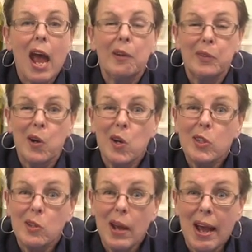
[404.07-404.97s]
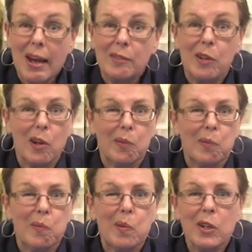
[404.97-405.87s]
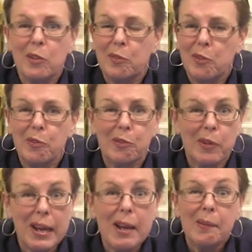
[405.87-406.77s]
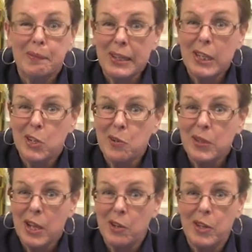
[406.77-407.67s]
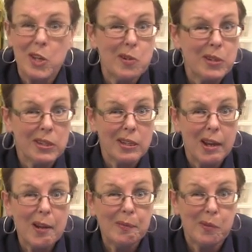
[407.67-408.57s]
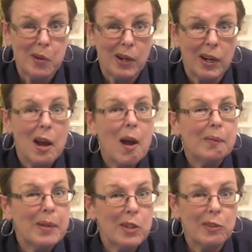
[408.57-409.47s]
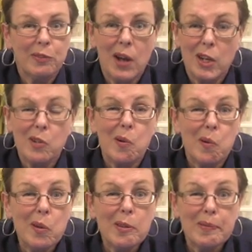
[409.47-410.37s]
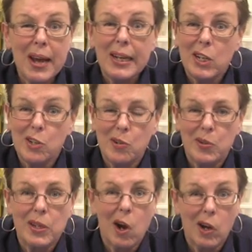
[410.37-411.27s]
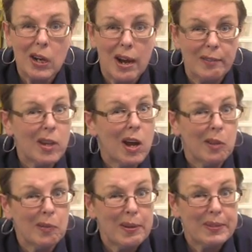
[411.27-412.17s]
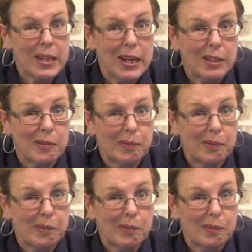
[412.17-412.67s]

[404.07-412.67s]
And we also have a wonderful free monthly newsletter that you can sign up for, but you'll find all the back issues archived on the website.